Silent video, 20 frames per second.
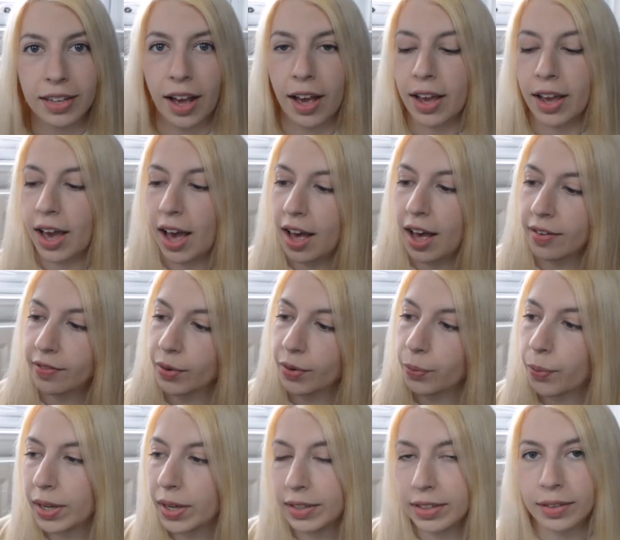I have
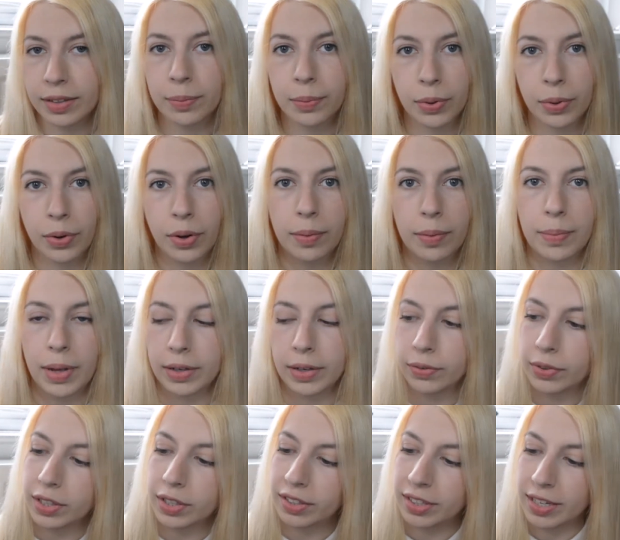When Dimple Met
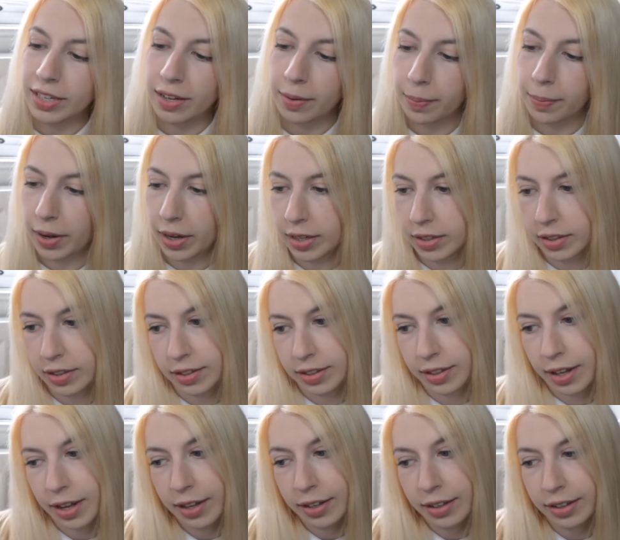Rishi by
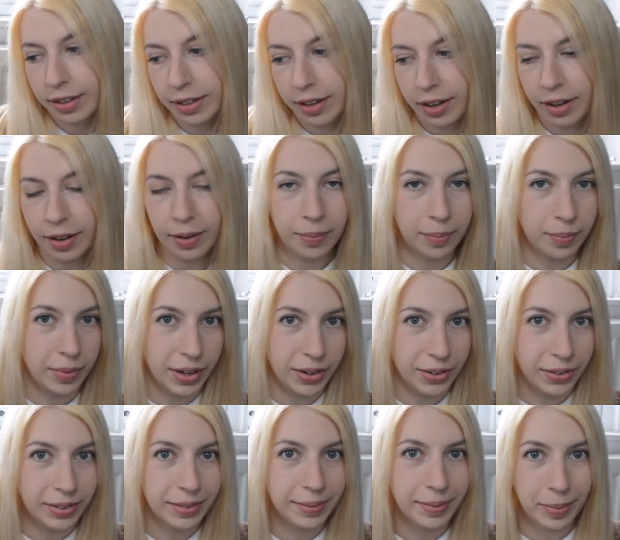Sandhya
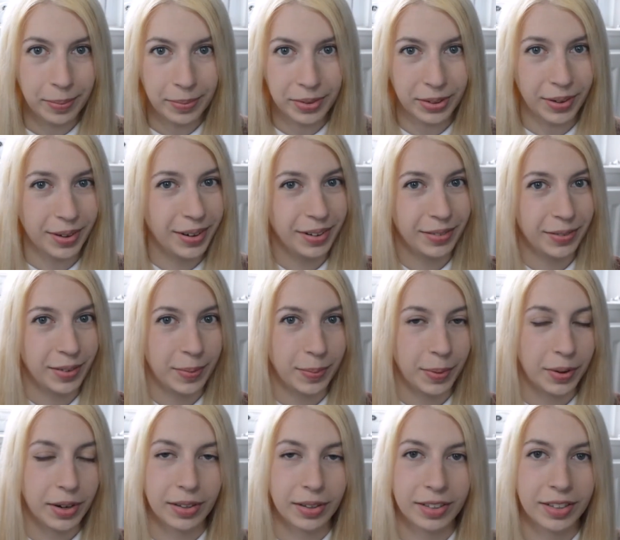Menon. I'm sorry if I
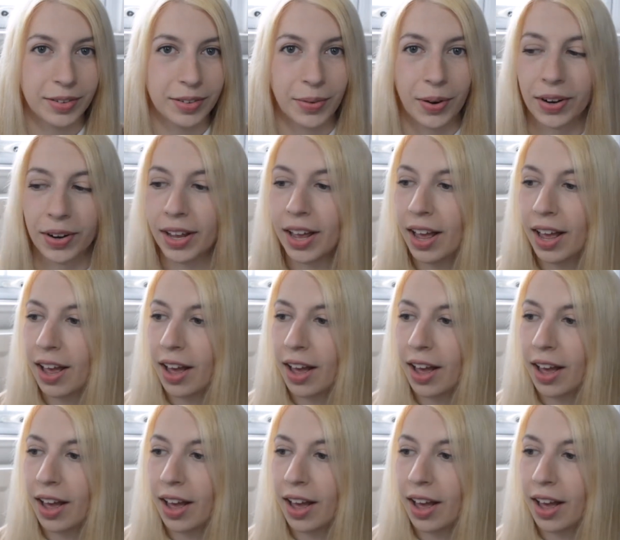pronounced it wrong.